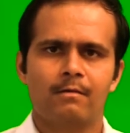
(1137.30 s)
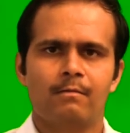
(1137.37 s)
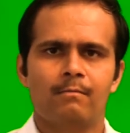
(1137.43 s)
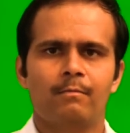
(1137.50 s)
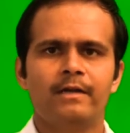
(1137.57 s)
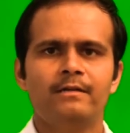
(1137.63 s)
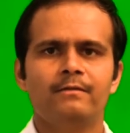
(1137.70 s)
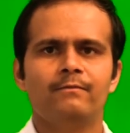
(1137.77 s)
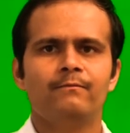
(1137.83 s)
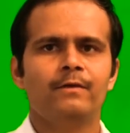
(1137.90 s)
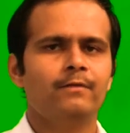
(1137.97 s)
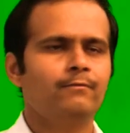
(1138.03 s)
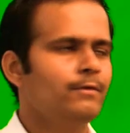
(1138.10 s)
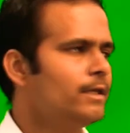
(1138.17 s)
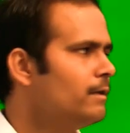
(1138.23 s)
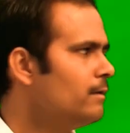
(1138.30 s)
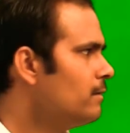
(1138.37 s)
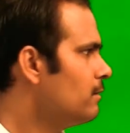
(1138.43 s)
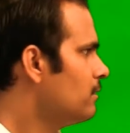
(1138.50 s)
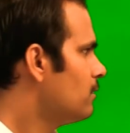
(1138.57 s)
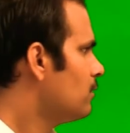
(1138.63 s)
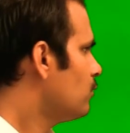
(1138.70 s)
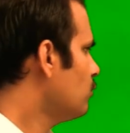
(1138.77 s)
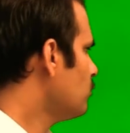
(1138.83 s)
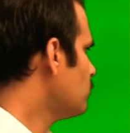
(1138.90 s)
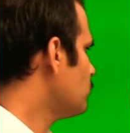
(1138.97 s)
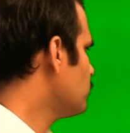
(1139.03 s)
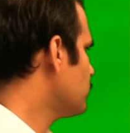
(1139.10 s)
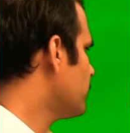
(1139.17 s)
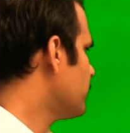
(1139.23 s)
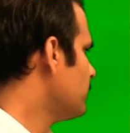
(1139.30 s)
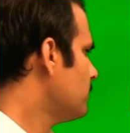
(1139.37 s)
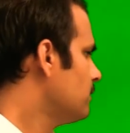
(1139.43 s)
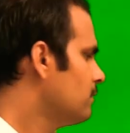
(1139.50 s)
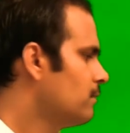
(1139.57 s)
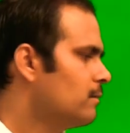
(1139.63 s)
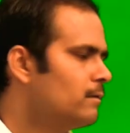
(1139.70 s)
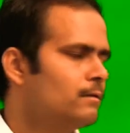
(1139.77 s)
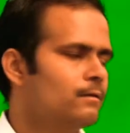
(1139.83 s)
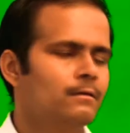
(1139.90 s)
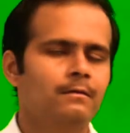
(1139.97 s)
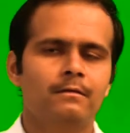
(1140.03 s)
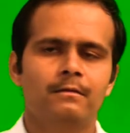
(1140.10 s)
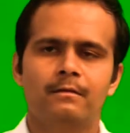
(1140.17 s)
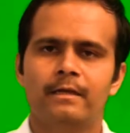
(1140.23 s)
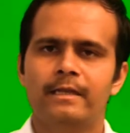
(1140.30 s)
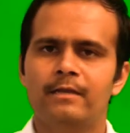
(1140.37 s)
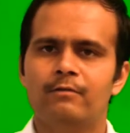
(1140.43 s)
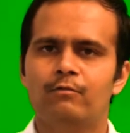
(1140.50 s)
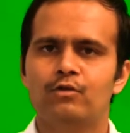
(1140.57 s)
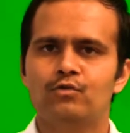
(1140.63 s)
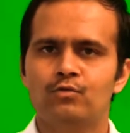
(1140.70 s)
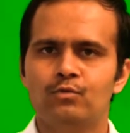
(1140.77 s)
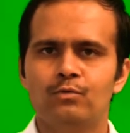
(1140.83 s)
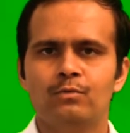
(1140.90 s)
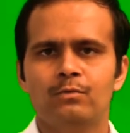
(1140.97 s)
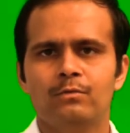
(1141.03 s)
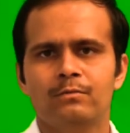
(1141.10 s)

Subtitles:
But when we look to the n equal to 2,